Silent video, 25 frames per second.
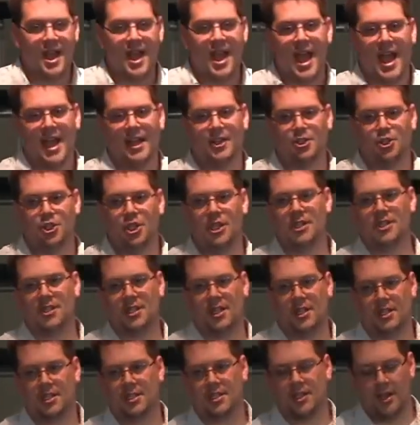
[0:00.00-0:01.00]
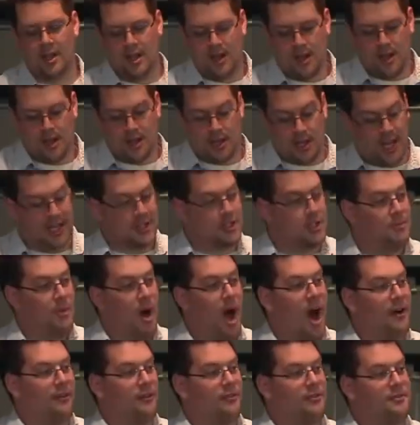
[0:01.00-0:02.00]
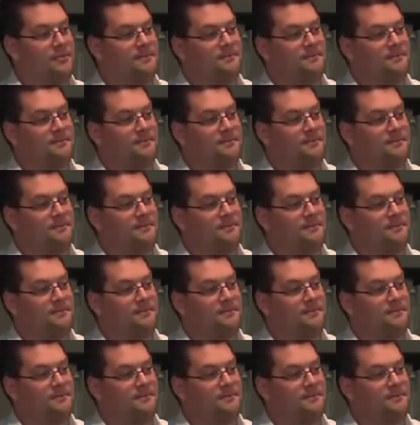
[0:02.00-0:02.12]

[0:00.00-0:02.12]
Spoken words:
And Jesus cuts him off.